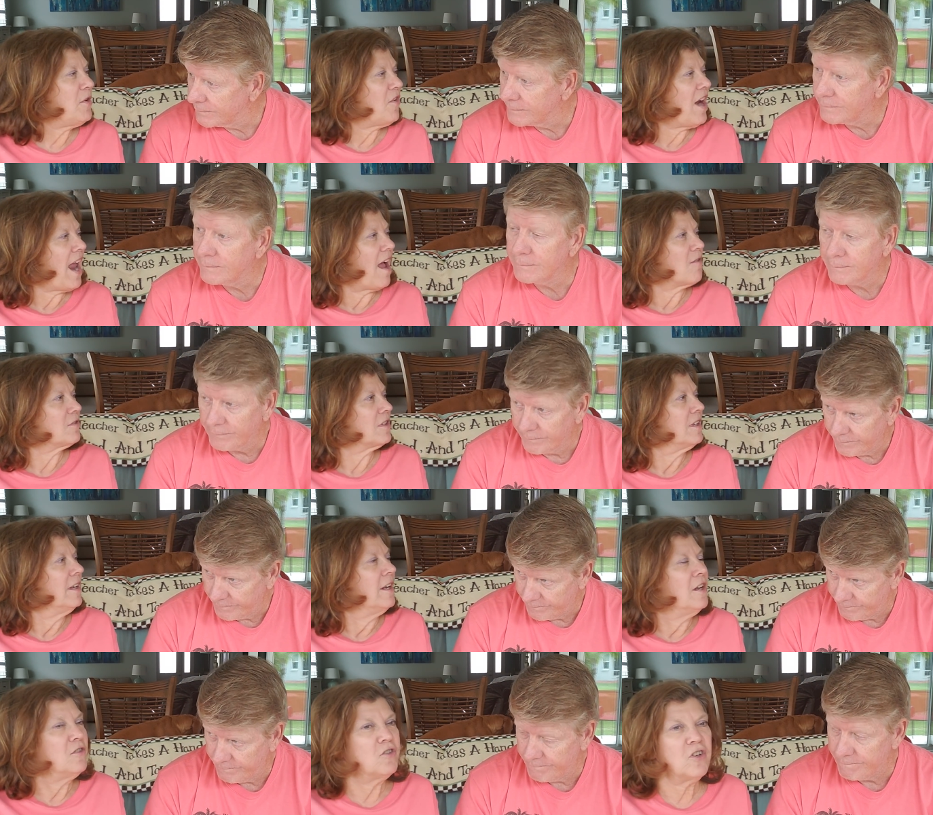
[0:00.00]
Speaker 1: you're out.
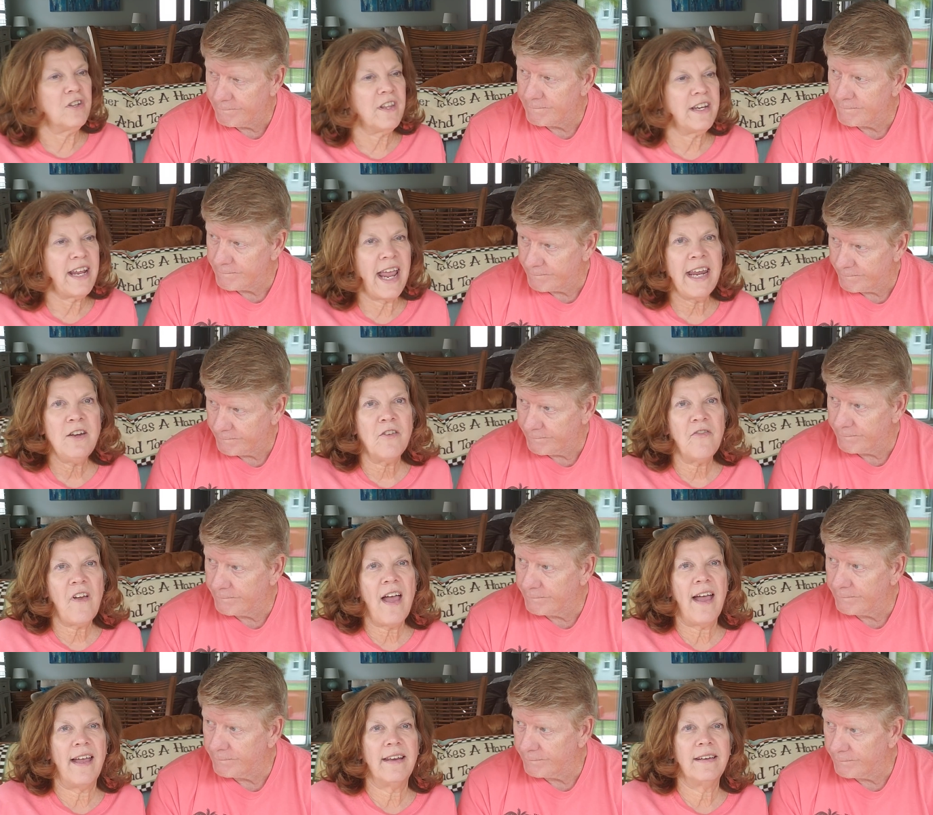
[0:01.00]
During the day, you're
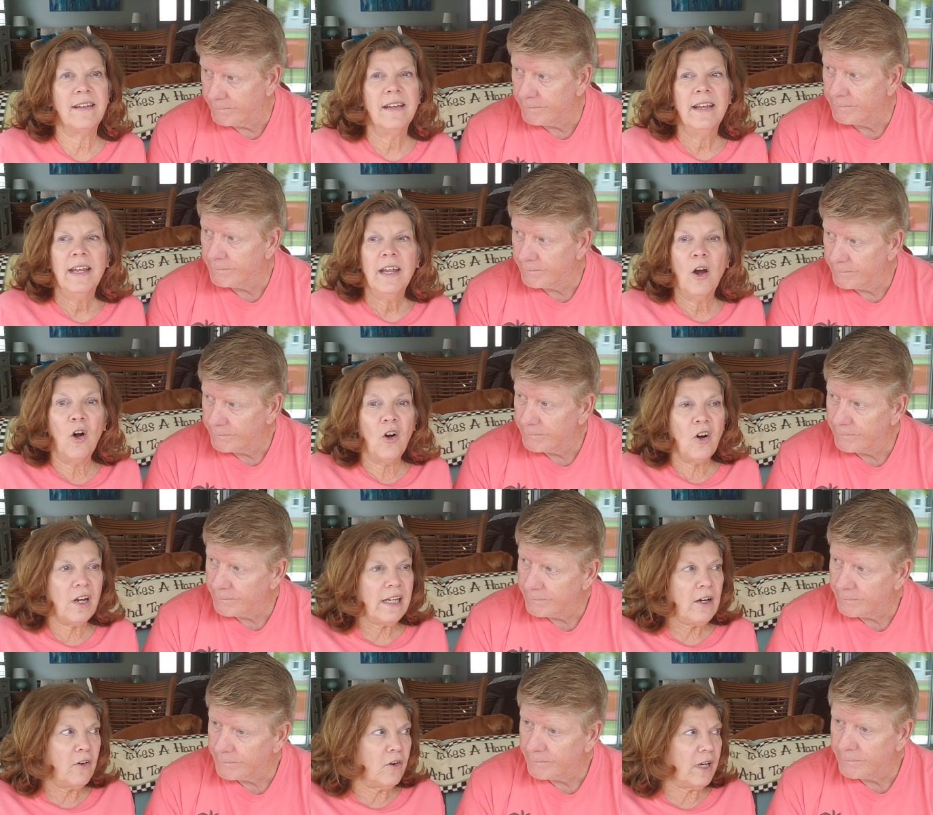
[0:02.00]
fine.
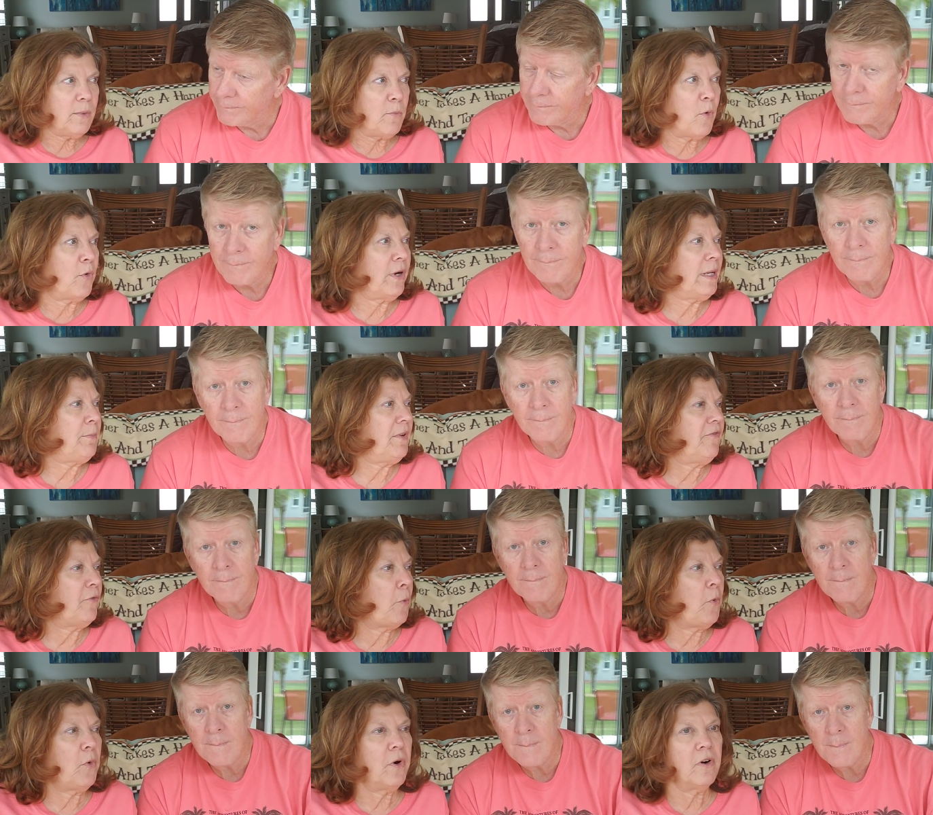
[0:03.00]
Early morning
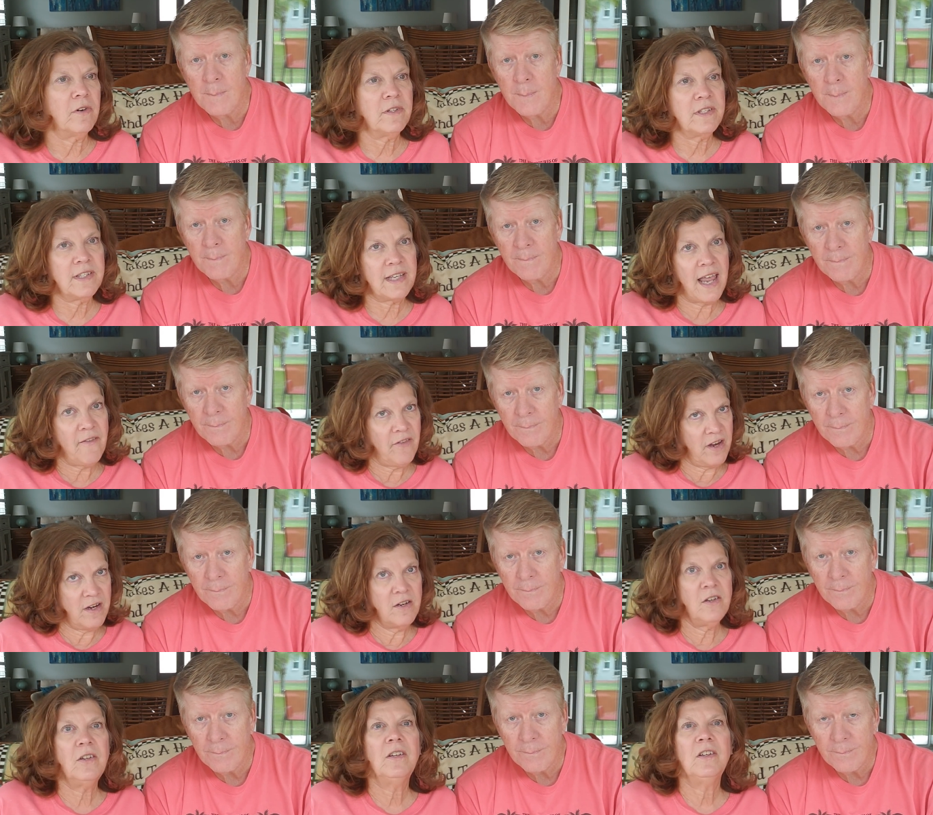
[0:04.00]
before
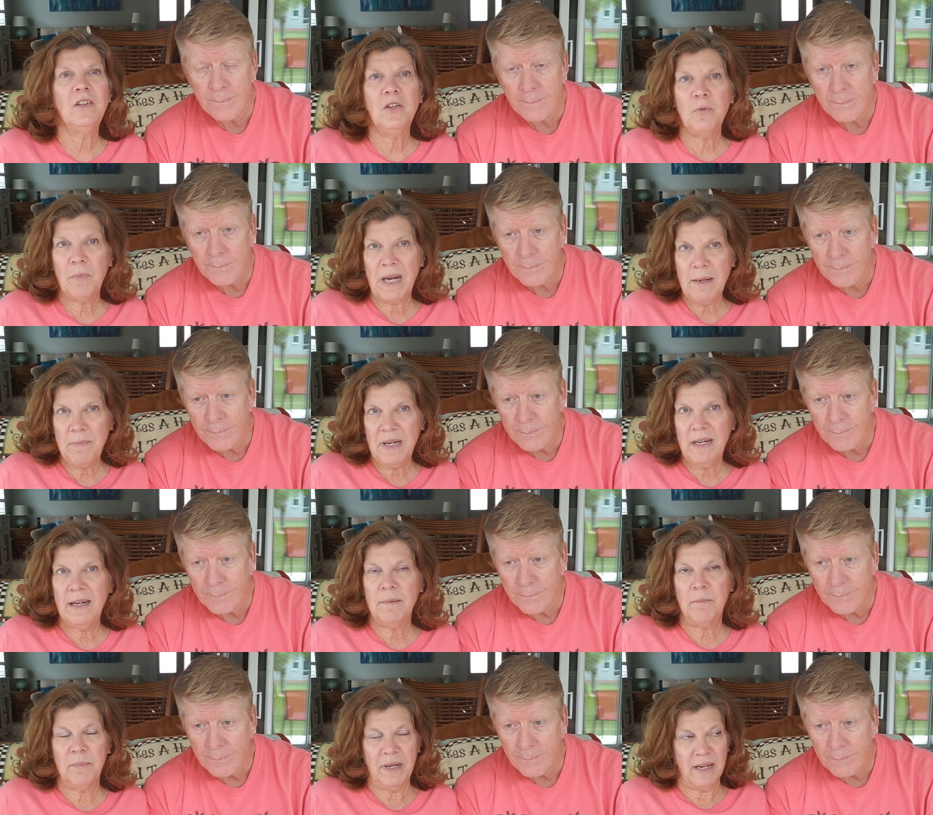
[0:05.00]
7, you may
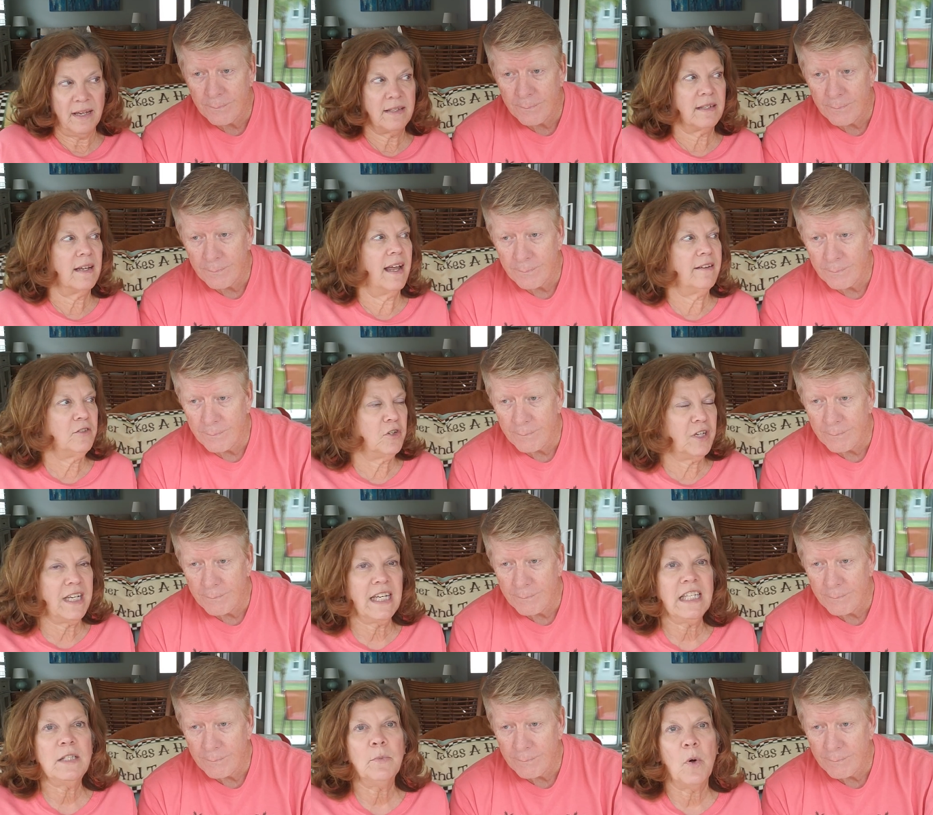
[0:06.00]
be bit. I took
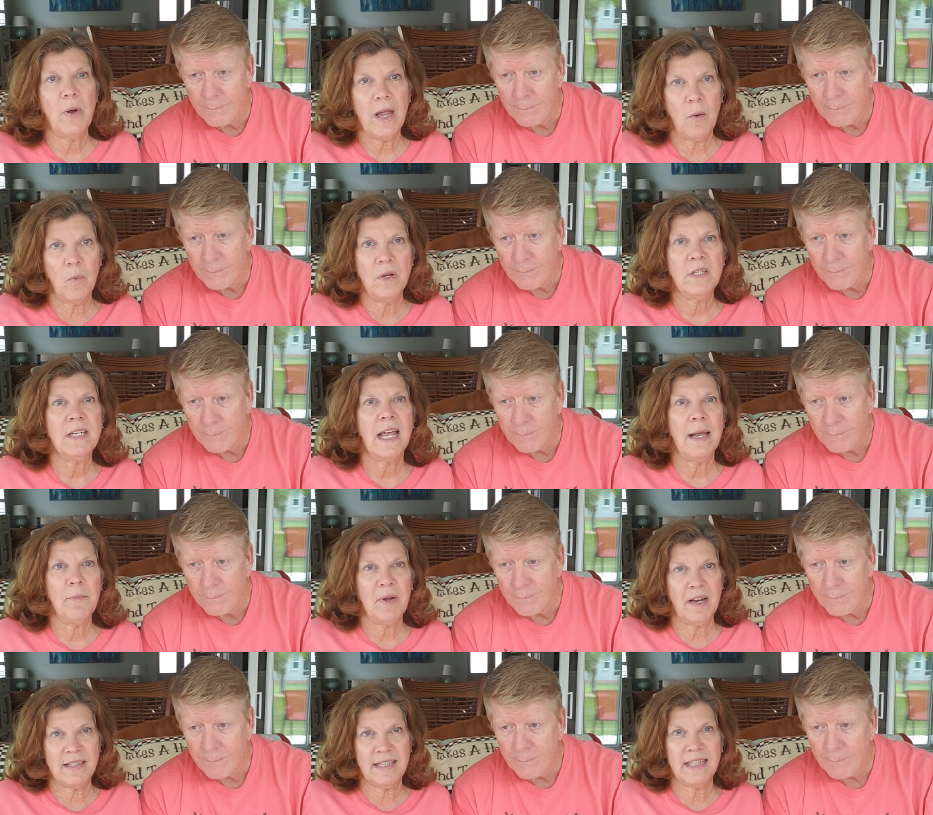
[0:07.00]
Gizmo out one time
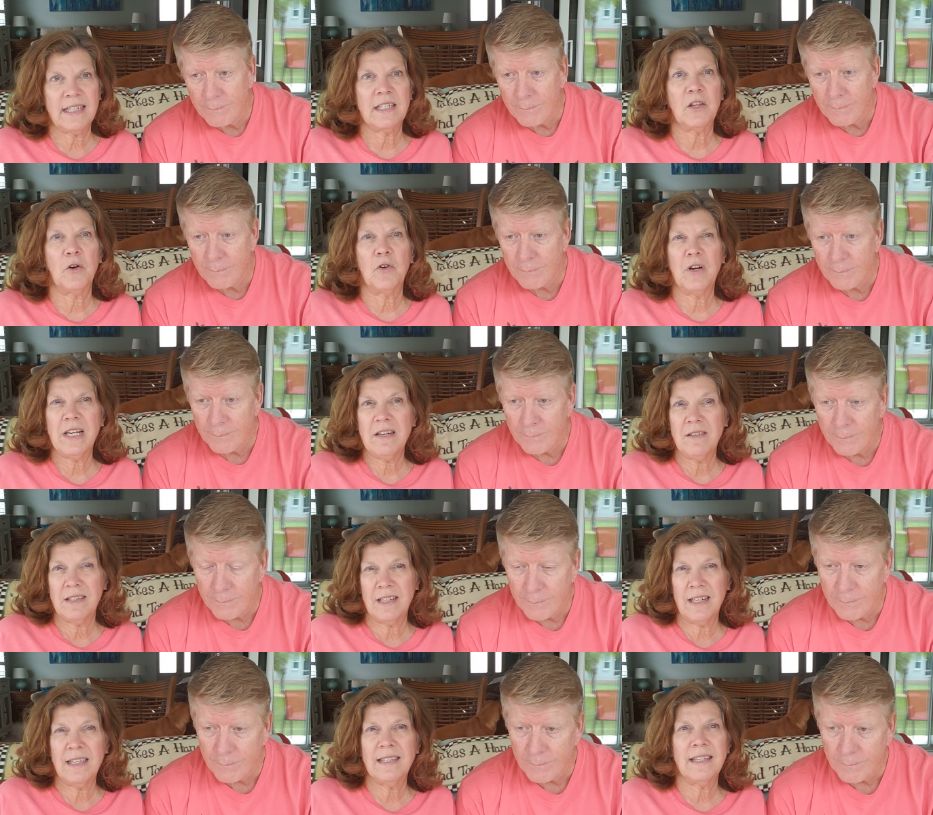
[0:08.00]
about 6:30,
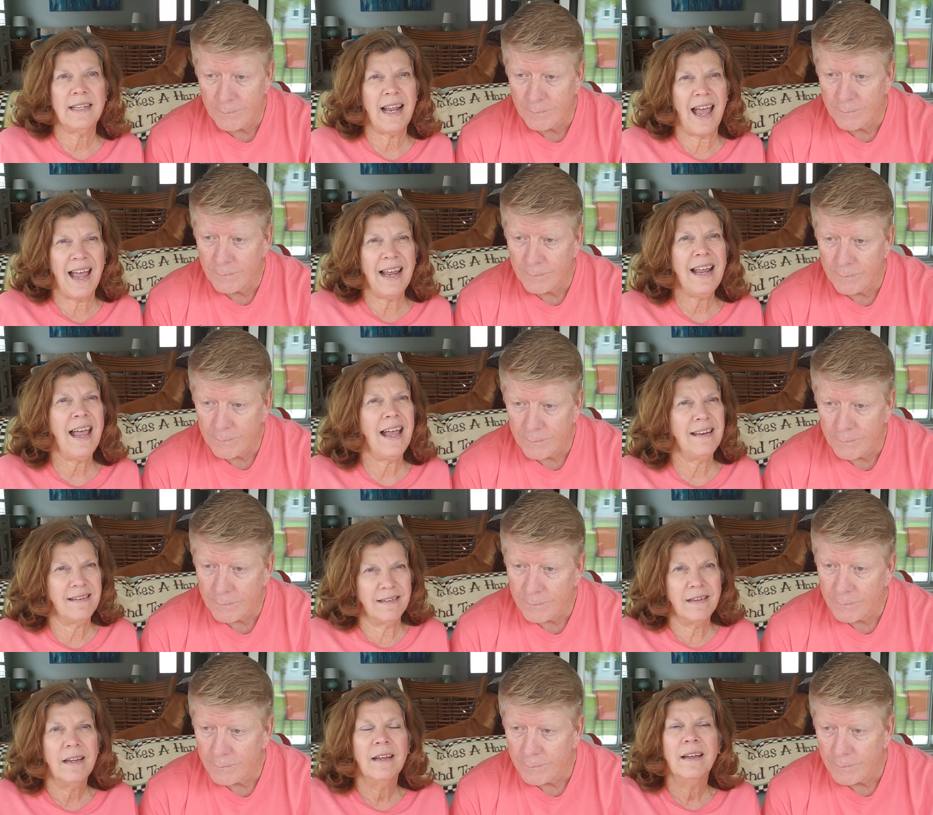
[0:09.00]
6, and I
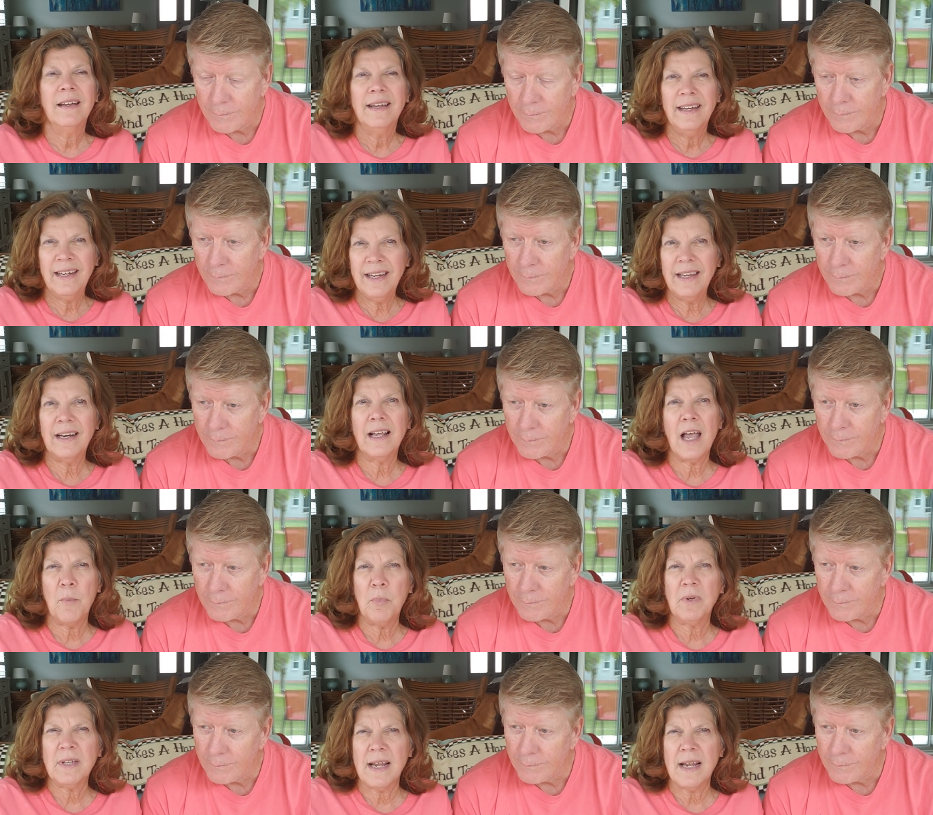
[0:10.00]
got hit a couple